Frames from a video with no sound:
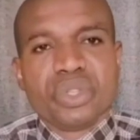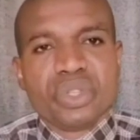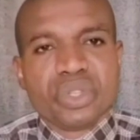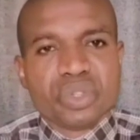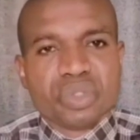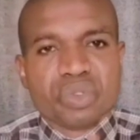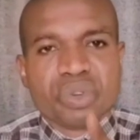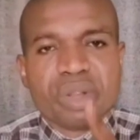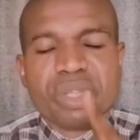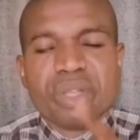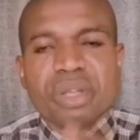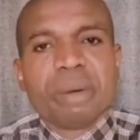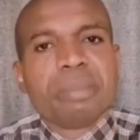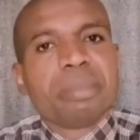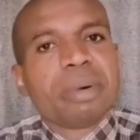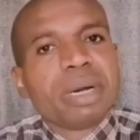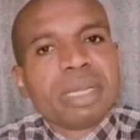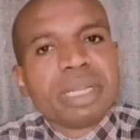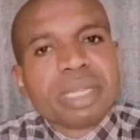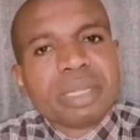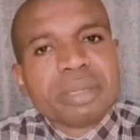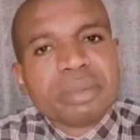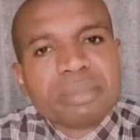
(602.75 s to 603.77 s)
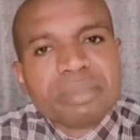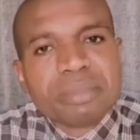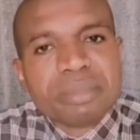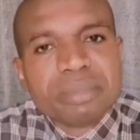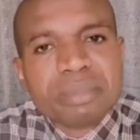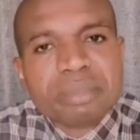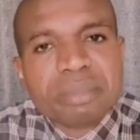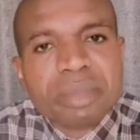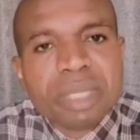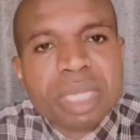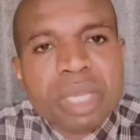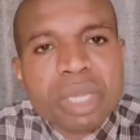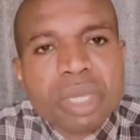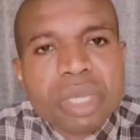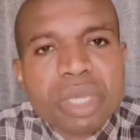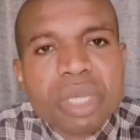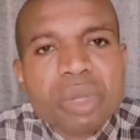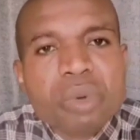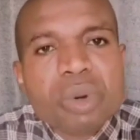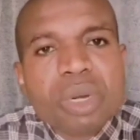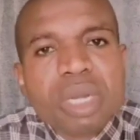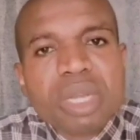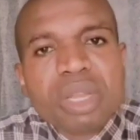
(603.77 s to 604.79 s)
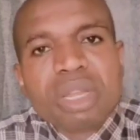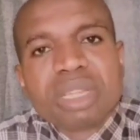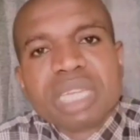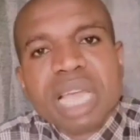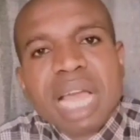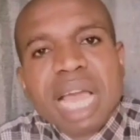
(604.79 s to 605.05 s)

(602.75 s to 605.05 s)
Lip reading: destroy your body. He will not